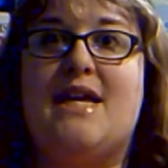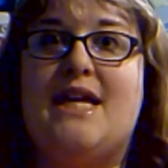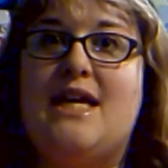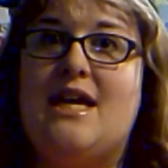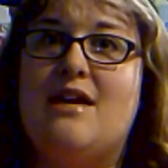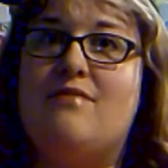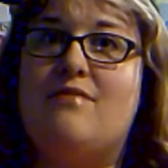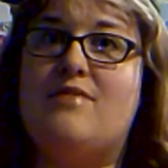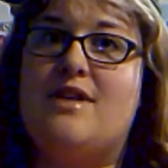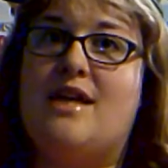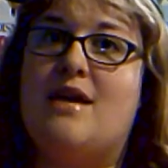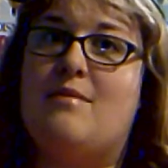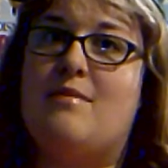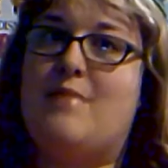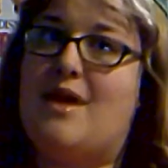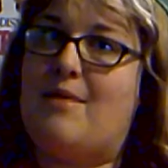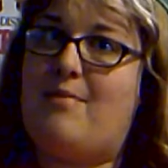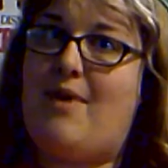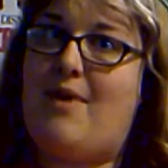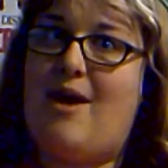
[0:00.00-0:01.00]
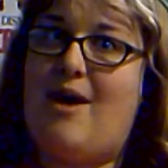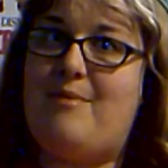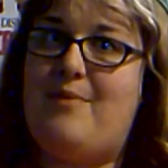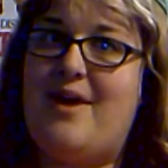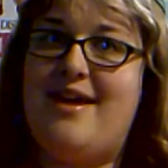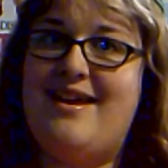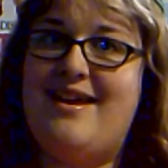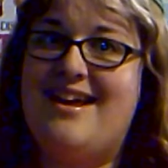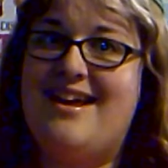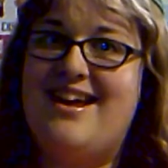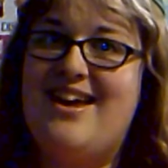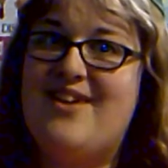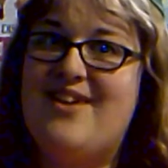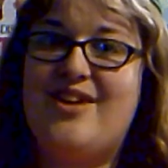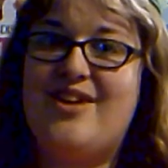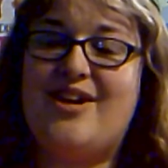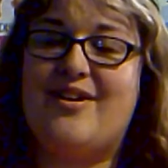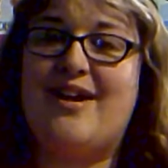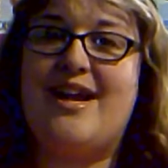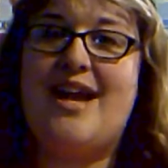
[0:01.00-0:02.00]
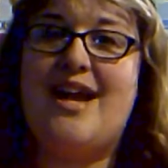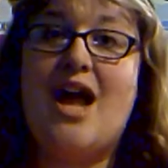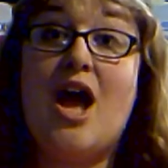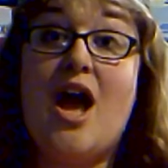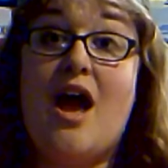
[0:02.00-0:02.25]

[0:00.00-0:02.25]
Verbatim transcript: a gift to get me a pop figurine.